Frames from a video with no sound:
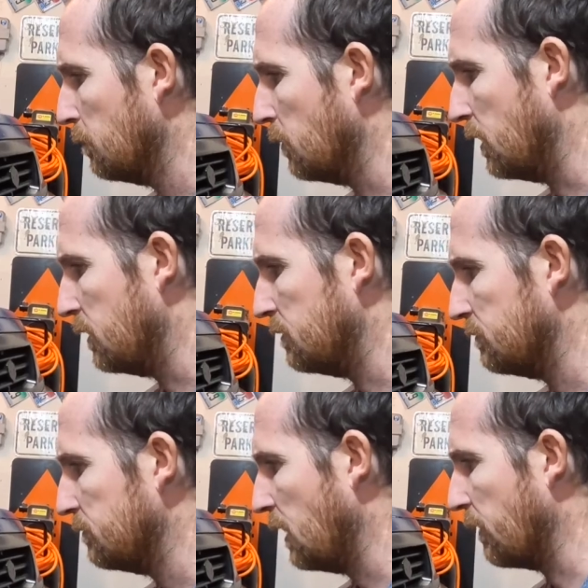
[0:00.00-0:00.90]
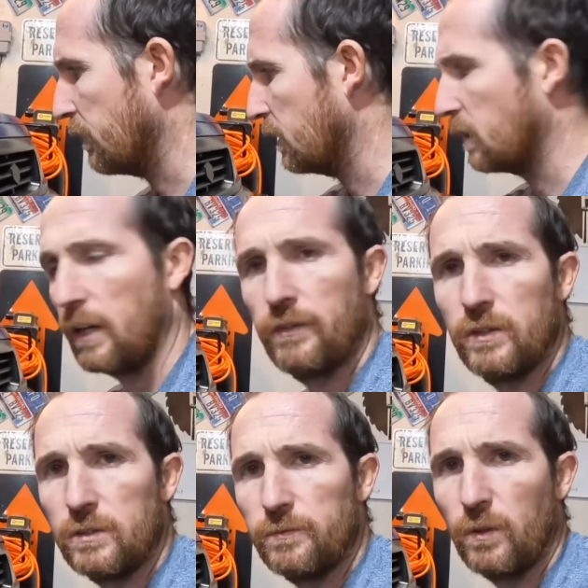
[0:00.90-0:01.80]
But everything that I've
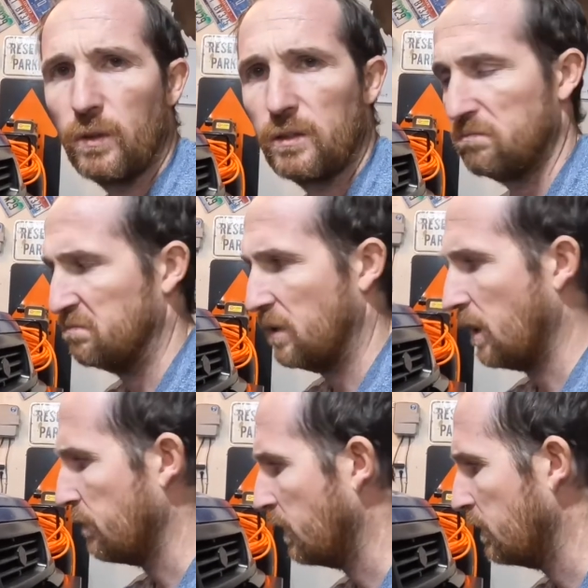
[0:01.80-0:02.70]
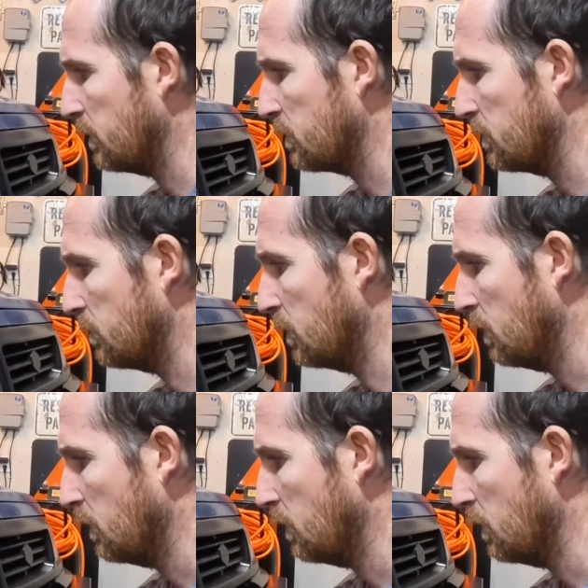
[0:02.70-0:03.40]
used them for, haven't had an issue.